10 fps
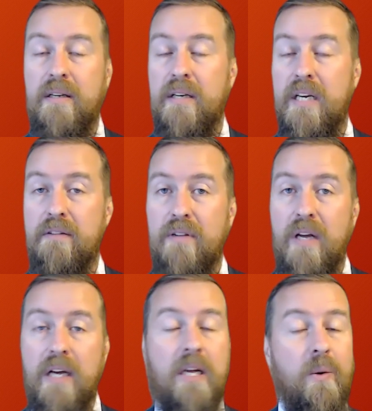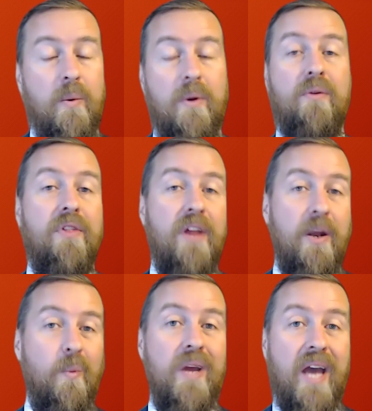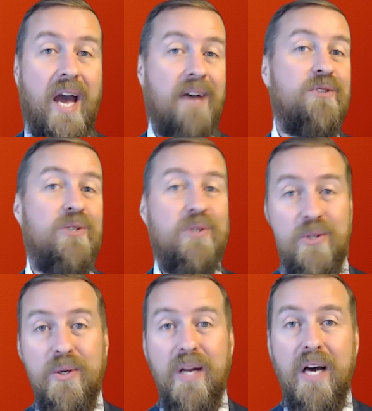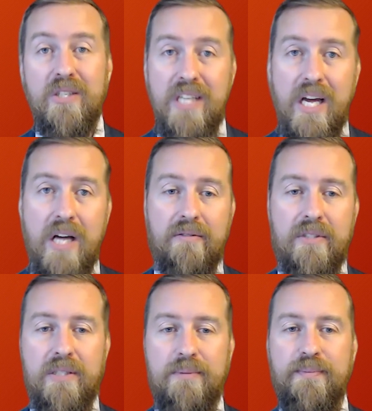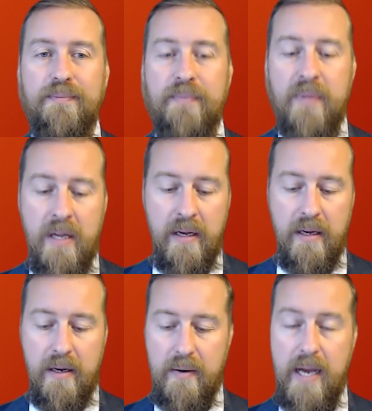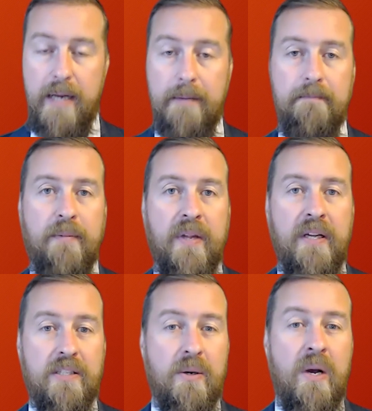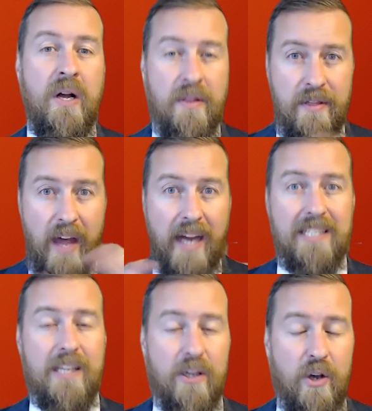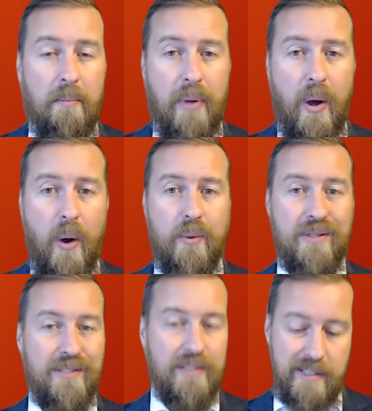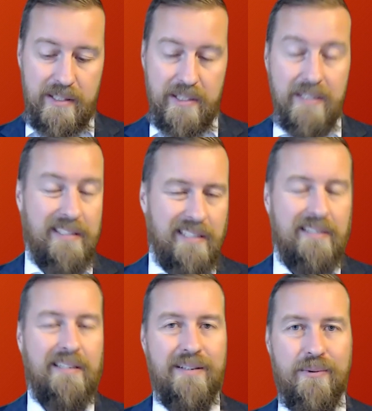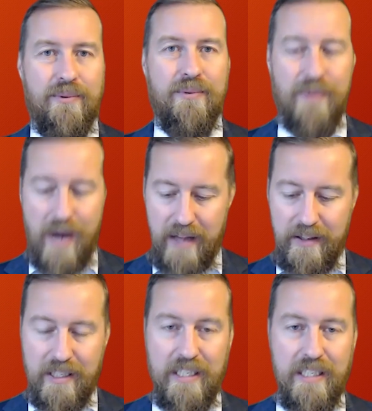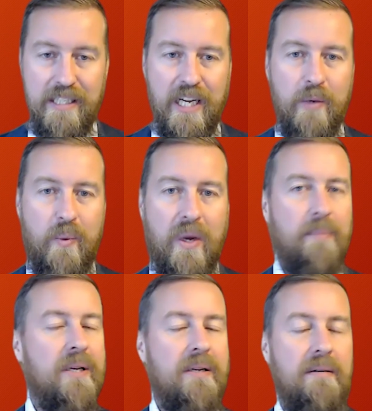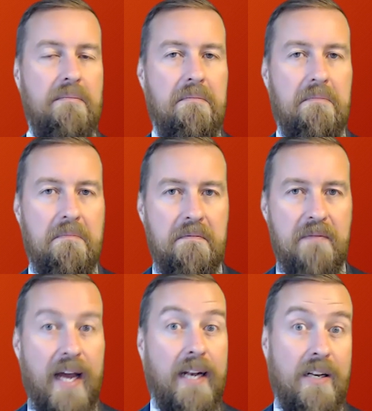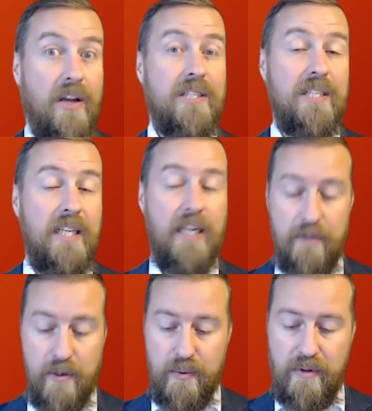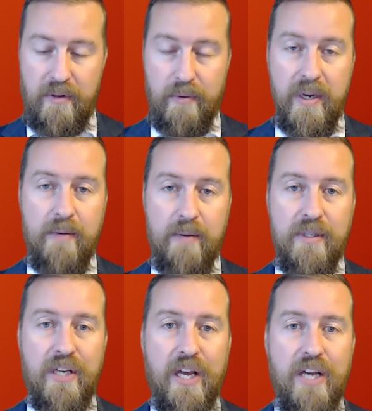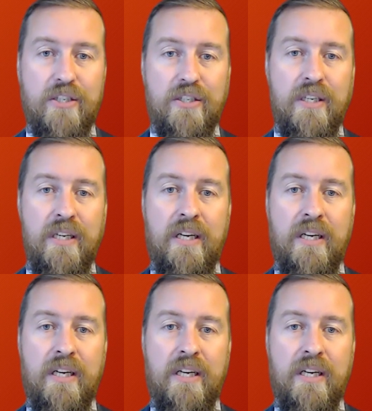If not, well, then we have to do it ourselves. All right. So that's the components in a rather detailed way, but that doesn't give you the recommendation.